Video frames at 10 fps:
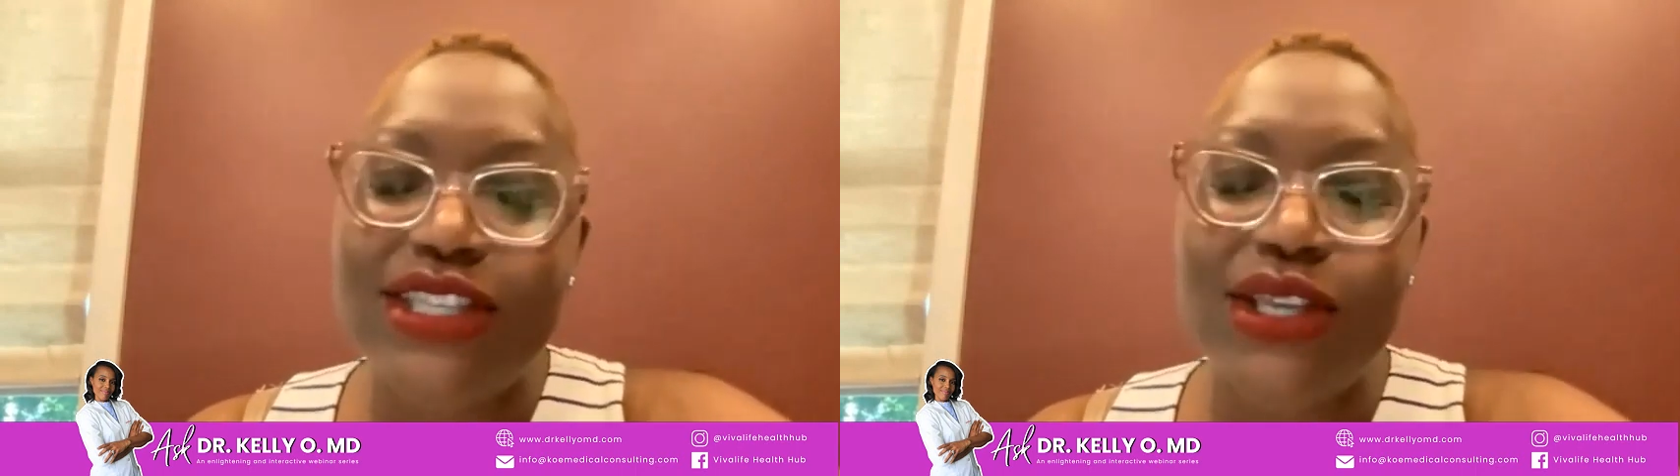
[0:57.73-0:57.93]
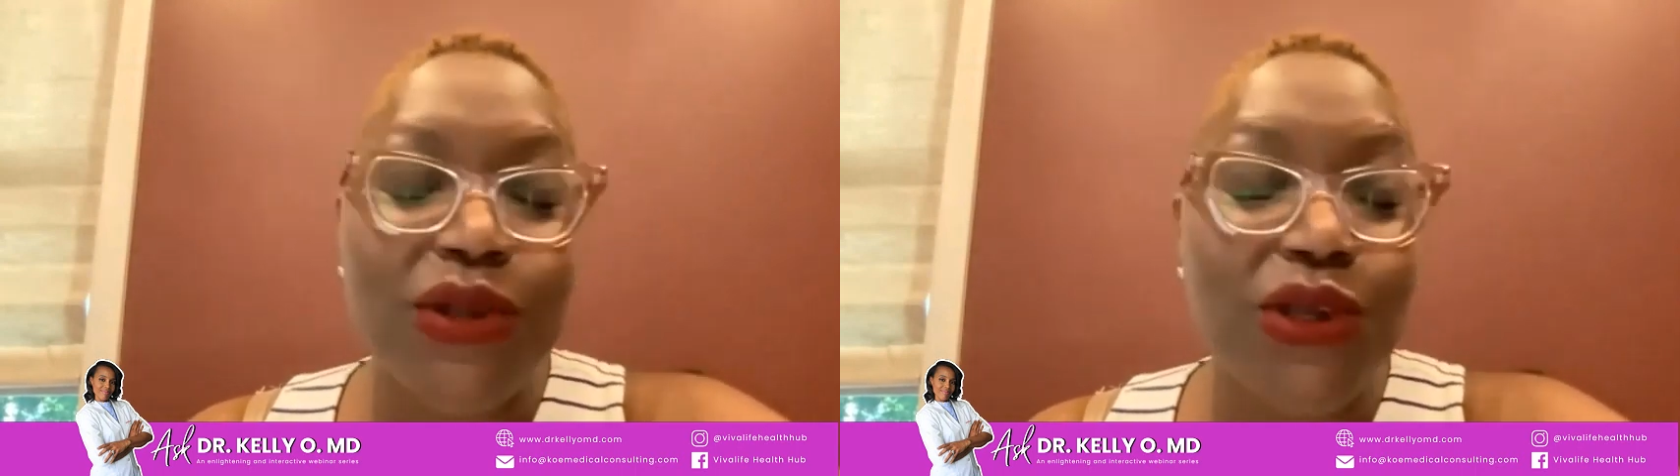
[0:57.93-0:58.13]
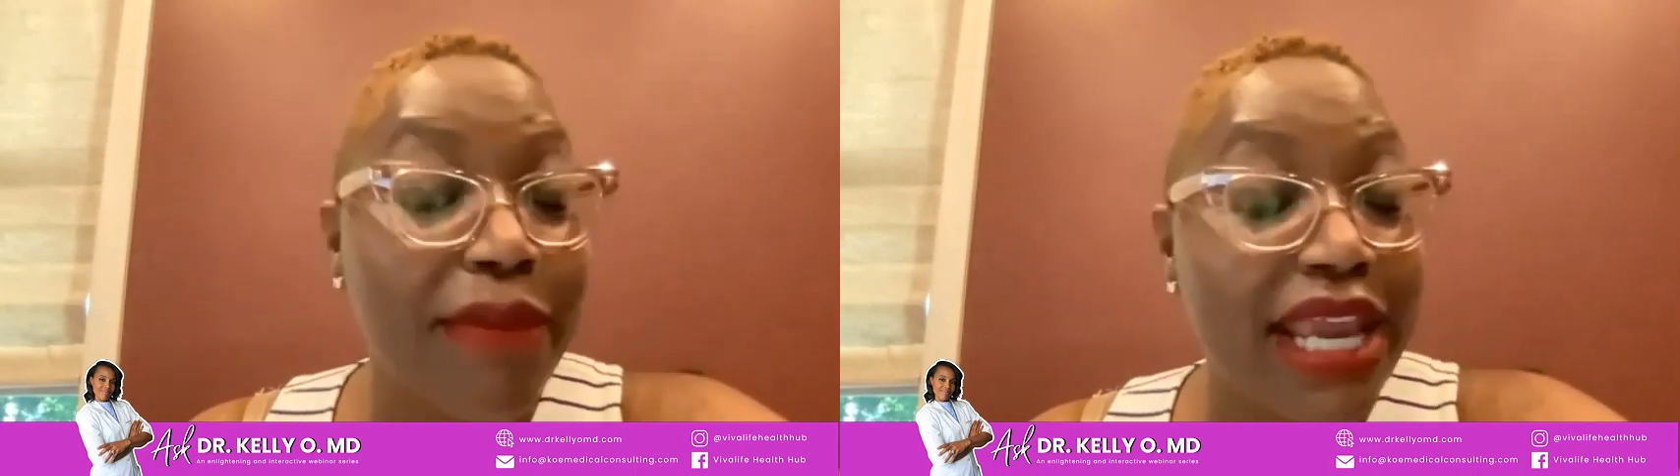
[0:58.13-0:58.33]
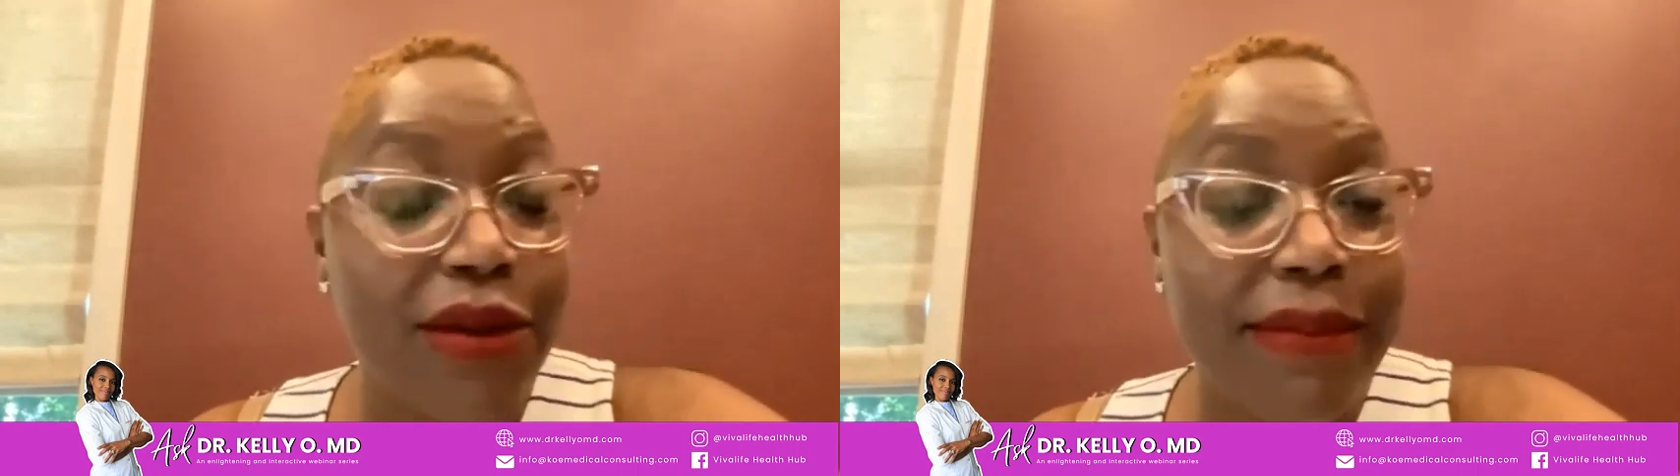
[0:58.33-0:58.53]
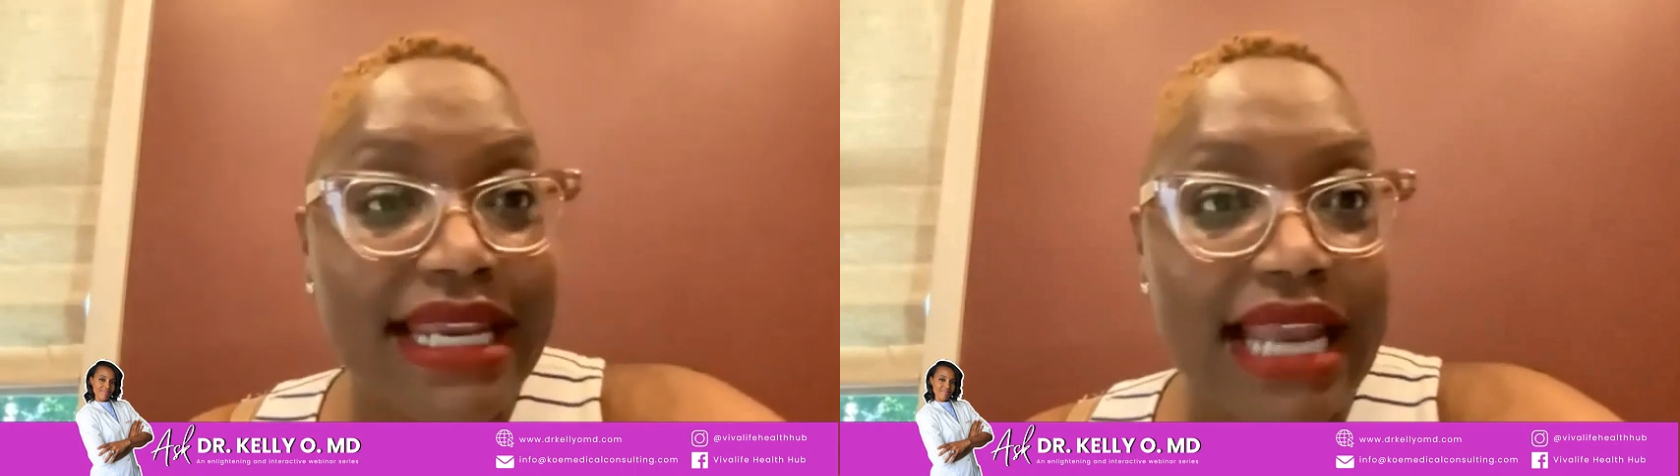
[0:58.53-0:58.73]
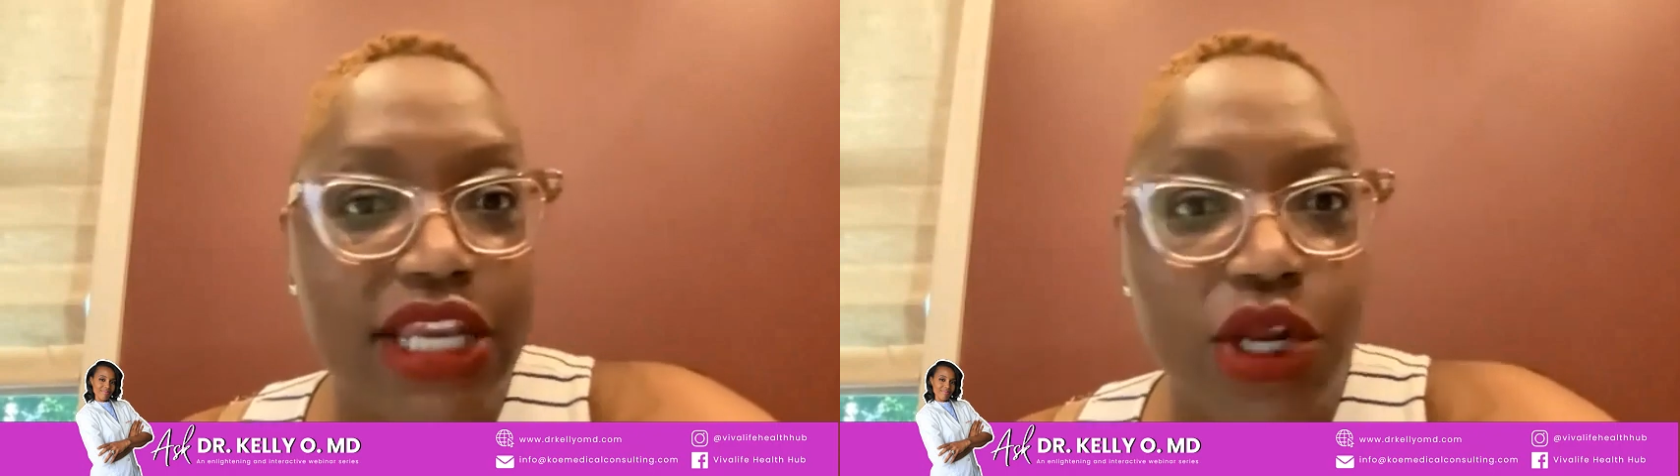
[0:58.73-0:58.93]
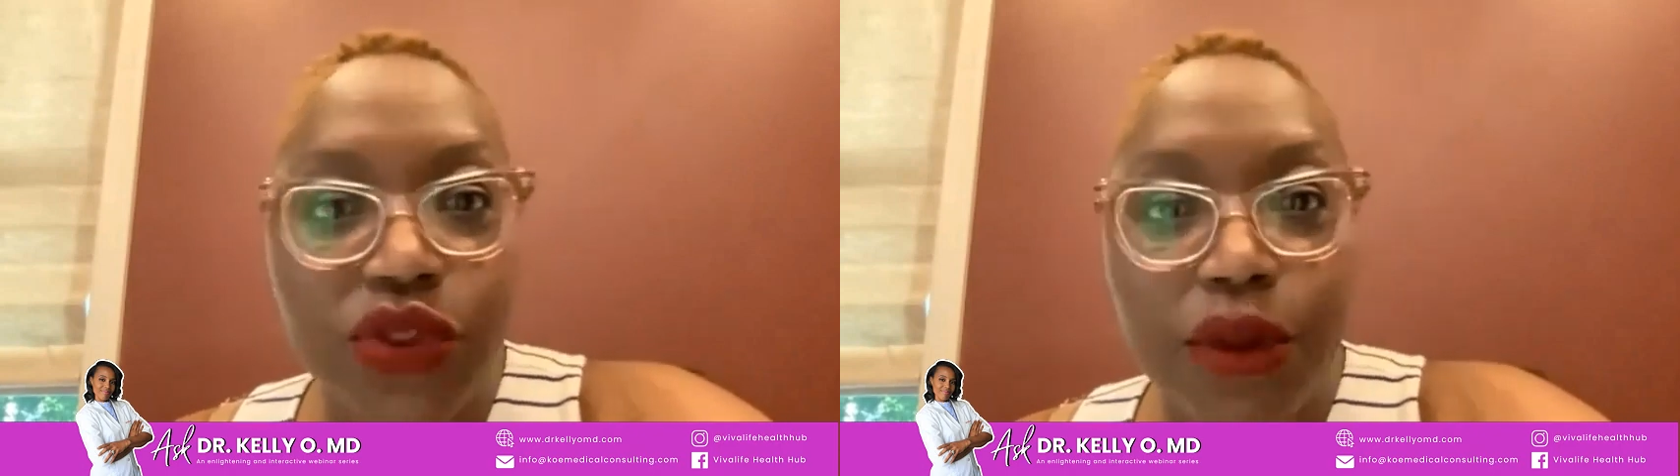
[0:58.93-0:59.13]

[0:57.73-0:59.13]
So you may or may not know